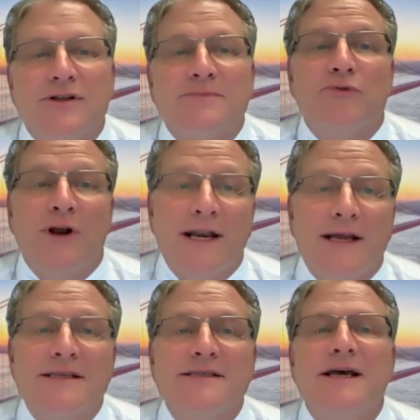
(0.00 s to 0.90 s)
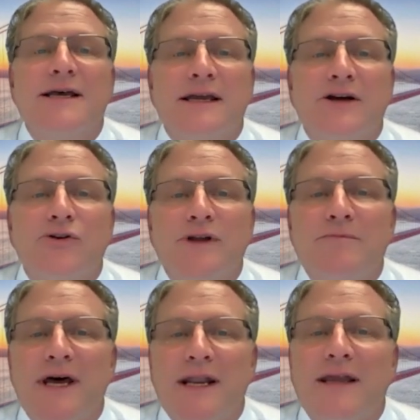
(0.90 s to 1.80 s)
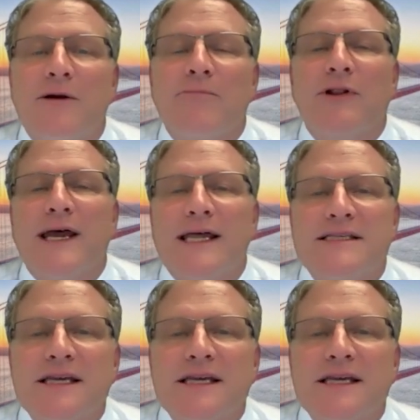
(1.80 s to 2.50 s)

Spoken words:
products, including Medicare plans,